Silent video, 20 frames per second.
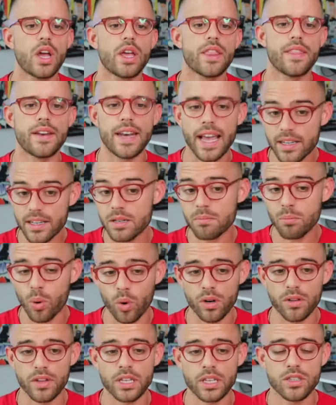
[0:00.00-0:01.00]
The next
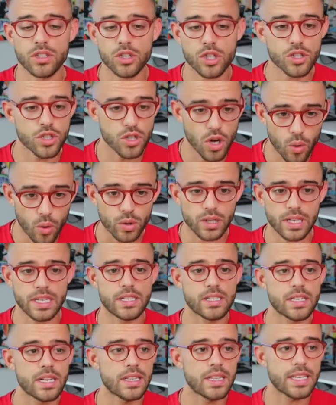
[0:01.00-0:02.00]
important thing to just note
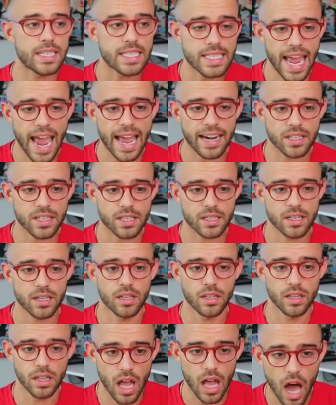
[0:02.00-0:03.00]
is the status
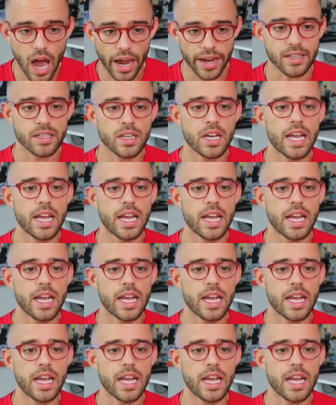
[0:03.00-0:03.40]
line.